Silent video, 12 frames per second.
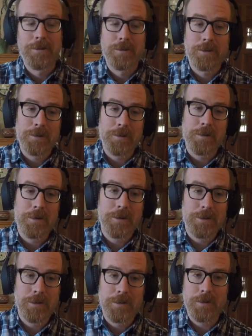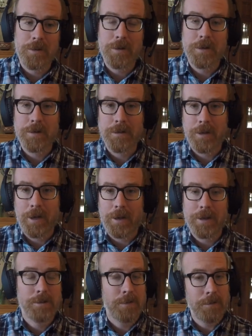short, short,
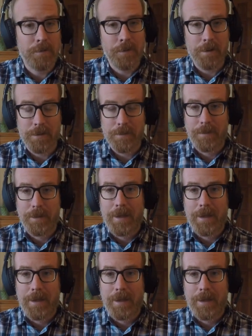long, and so forth.